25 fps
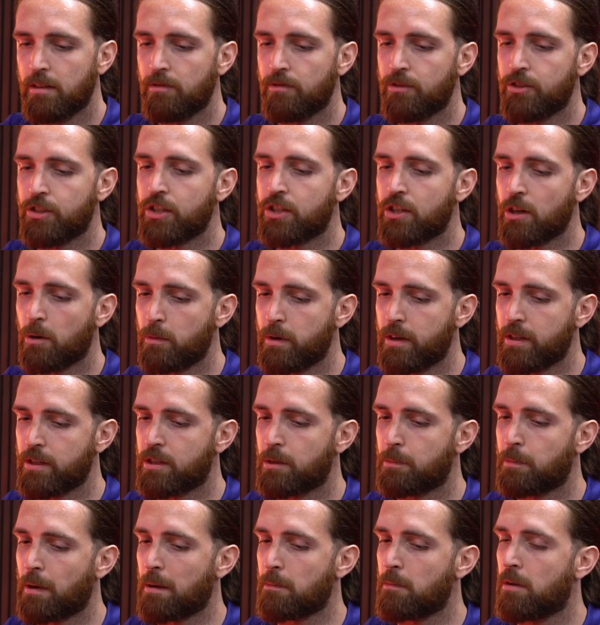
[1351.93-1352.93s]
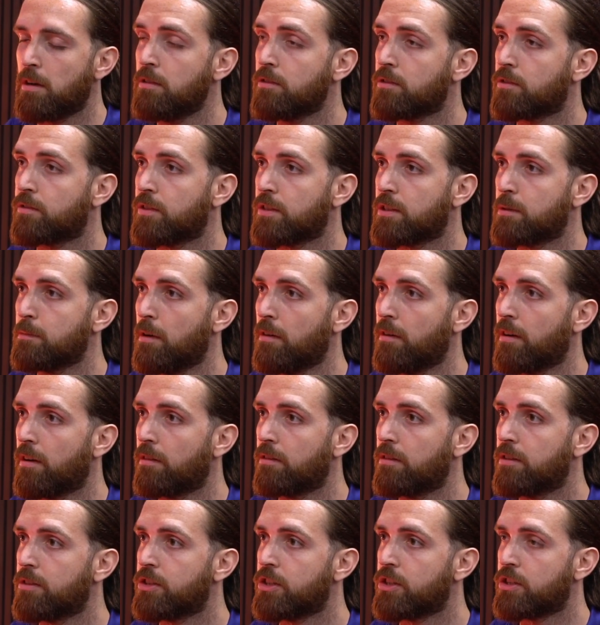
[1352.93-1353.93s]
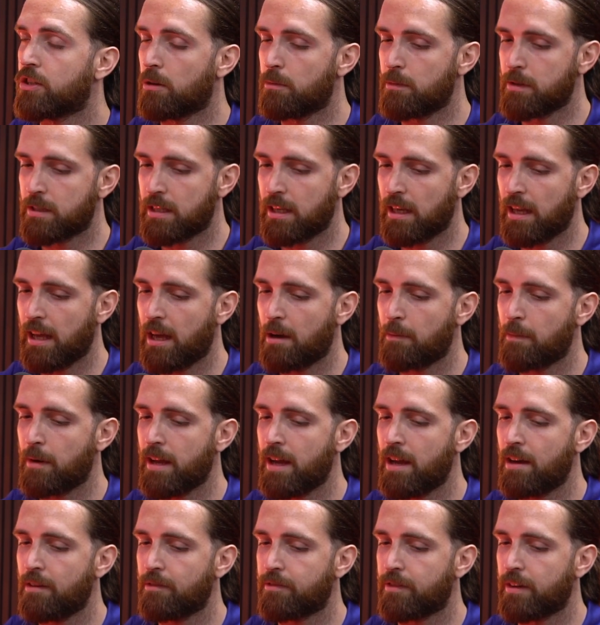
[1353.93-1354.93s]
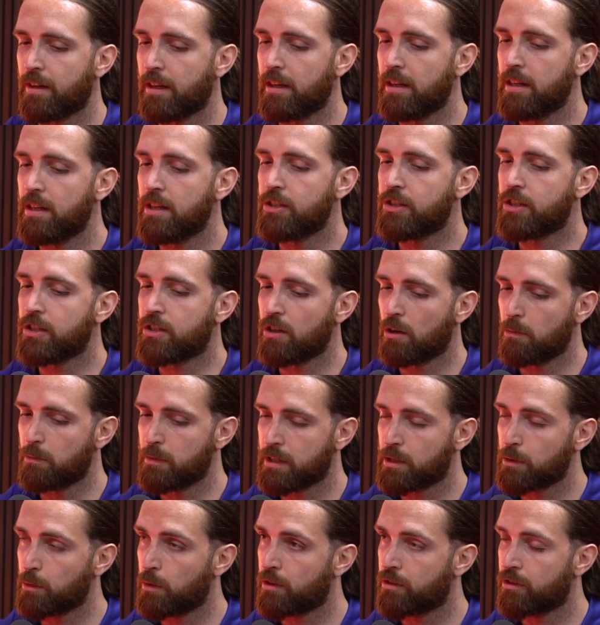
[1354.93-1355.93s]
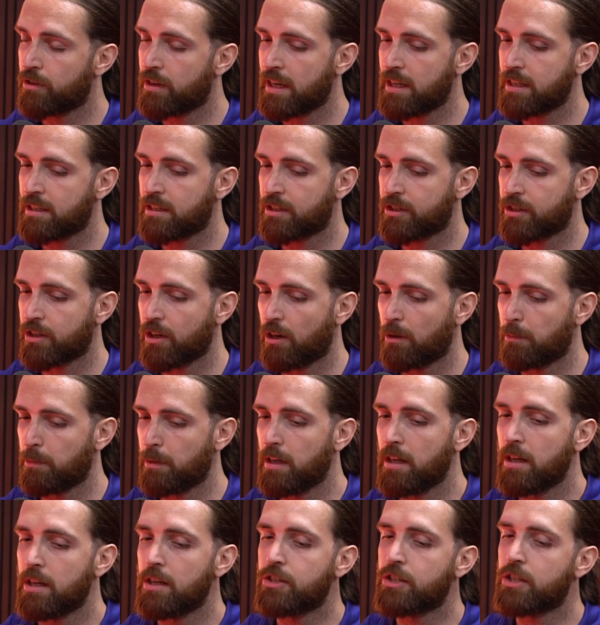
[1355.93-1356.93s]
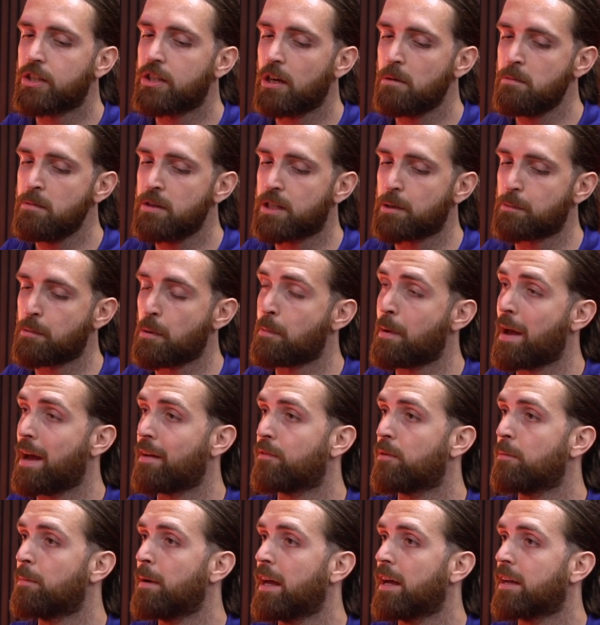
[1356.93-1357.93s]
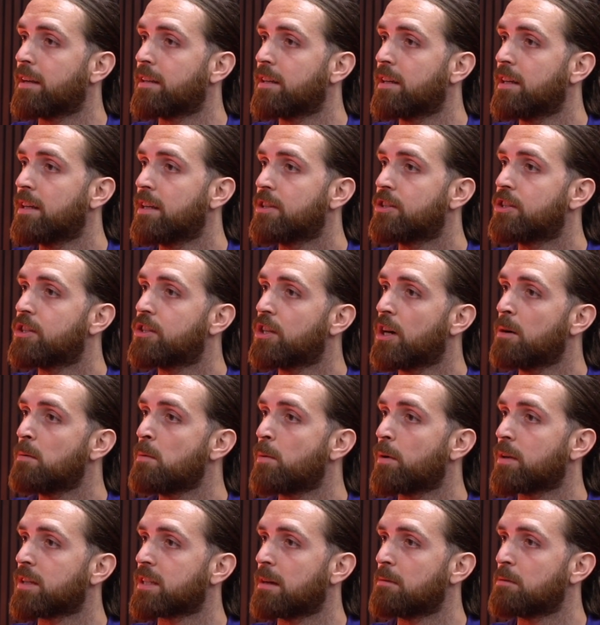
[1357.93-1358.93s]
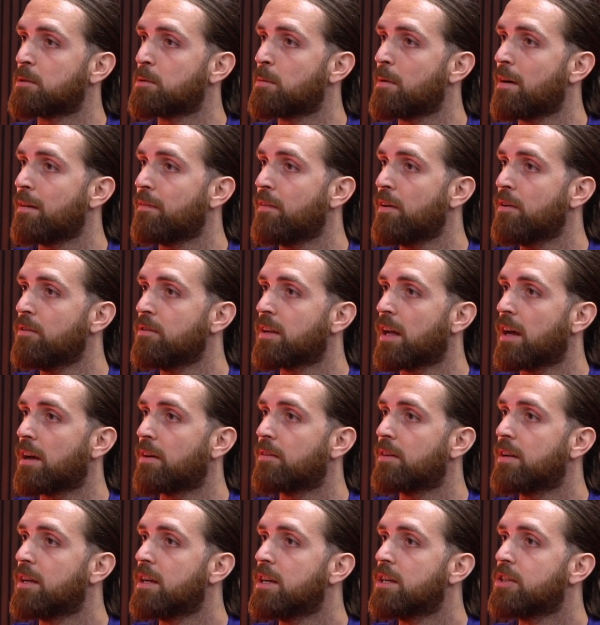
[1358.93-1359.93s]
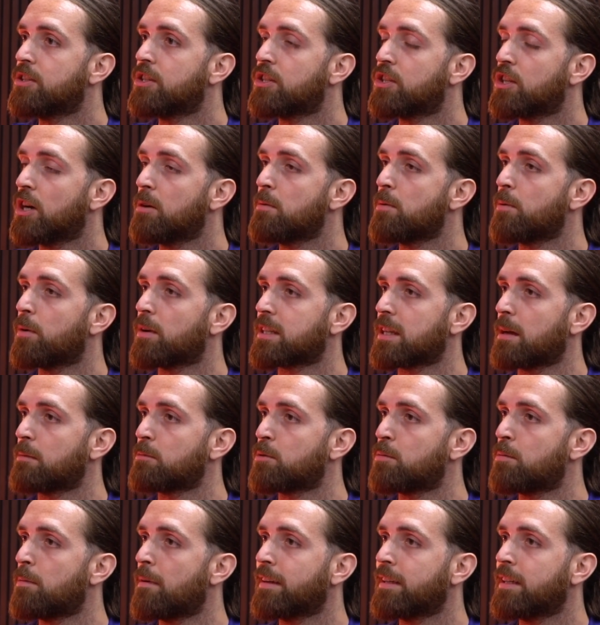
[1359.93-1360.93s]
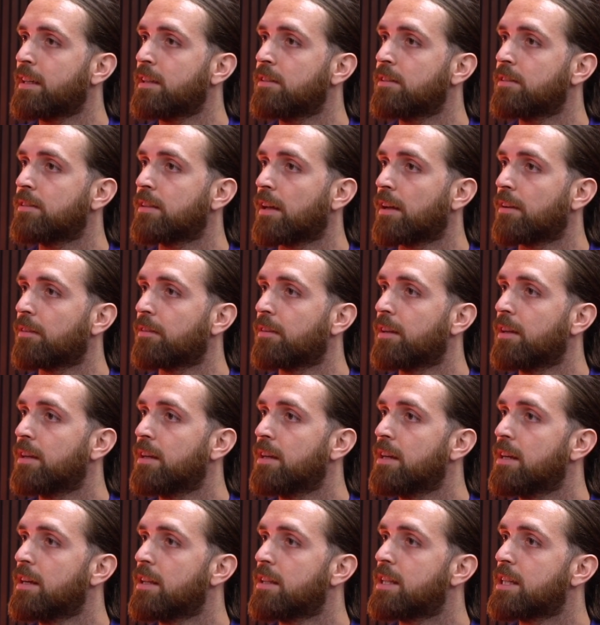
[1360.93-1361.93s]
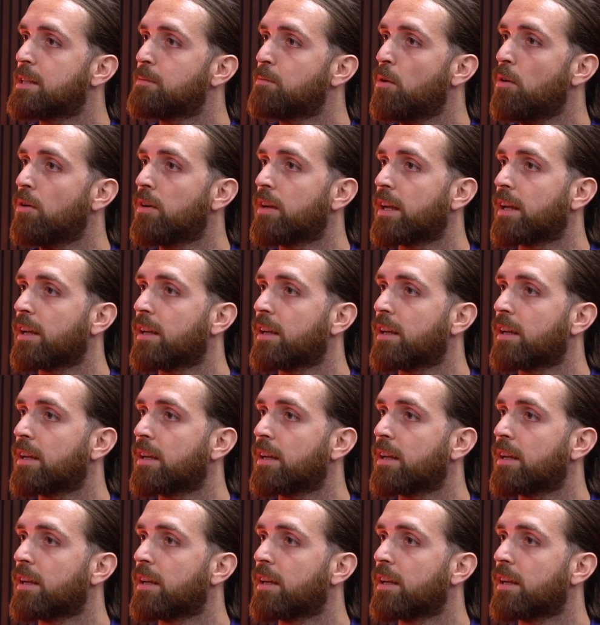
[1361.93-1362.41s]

She told me when to pack my lunch for tomorrow. She told me to lay out my outfit. She told me to order an Asda shop. She told me to prepare for bed. She told me what time to put my phone down. She told me what time to put my Kindle down. This morning.